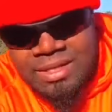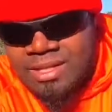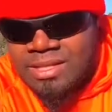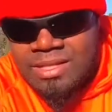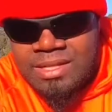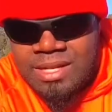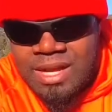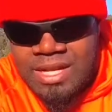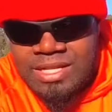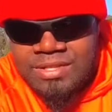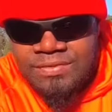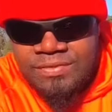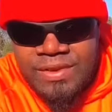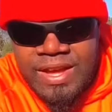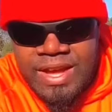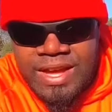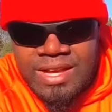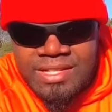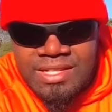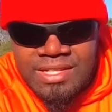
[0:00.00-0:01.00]
It's not as
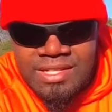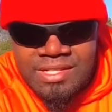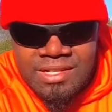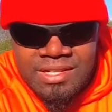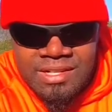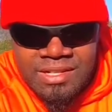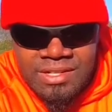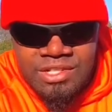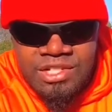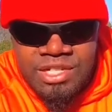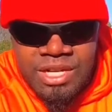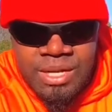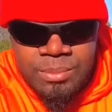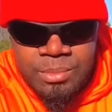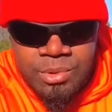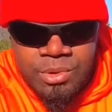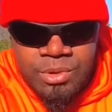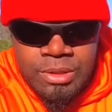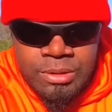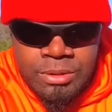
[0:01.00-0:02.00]
fast as a jet
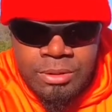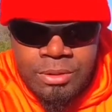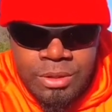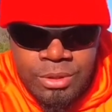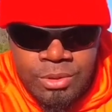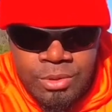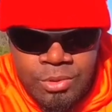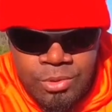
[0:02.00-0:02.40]
boil, of